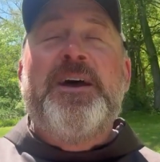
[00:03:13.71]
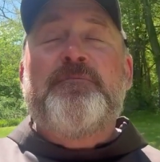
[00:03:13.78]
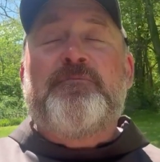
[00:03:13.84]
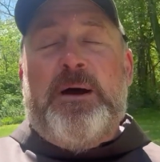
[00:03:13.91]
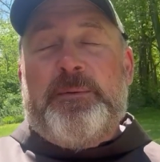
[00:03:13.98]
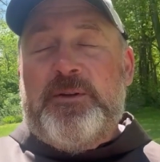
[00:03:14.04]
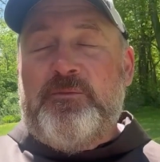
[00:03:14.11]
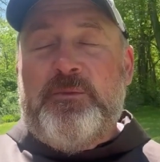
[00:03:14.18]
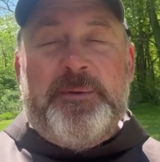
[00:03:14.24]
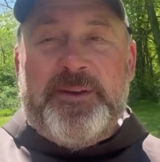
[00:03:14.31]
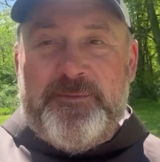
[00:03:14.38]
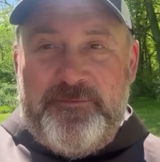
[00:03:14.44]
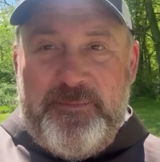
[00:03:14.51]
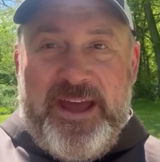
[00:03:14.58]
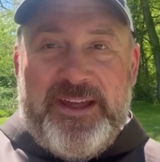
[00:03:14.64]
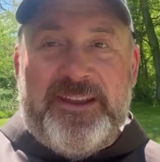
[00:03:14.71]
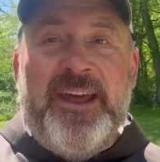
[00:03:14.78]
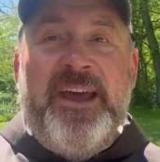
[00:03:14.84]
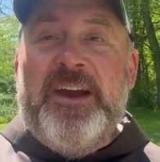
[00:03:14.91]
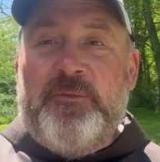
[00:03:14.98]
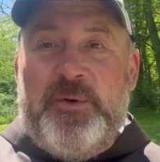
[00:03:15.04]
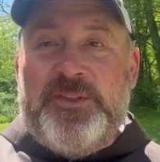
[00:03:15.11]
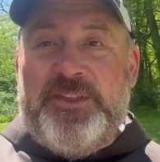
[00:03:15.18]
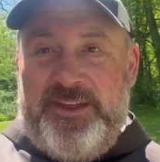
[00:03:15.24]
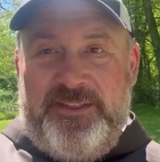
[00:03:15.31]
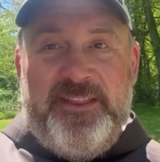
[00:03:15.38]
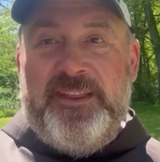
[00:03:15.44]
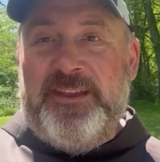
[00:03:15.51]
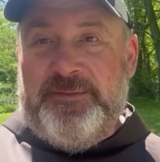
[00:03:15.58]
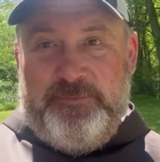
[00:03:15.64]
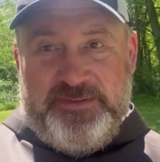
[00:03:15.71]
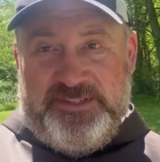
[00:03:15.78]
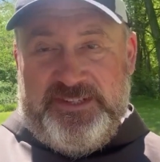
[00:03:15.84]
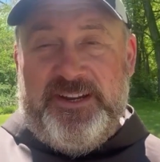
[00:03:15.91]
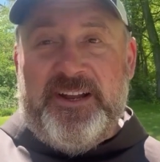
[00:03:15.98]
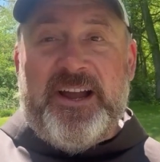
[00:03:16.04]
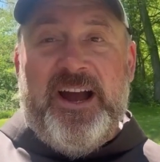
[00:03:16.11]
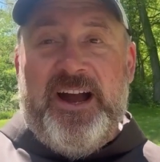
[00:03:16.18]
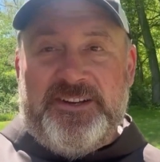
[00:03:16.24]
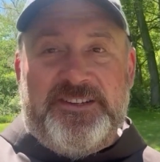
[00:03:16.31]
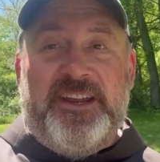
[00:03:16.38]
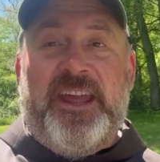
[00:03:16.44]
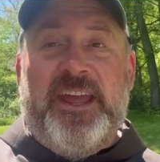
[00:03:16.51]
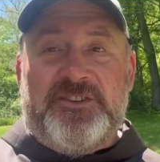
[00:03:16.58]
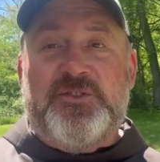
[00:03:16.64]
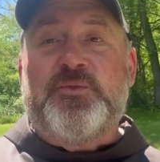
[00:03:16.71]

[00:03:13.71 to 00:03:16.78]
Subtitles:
Prominent women and men within the synagogue, again,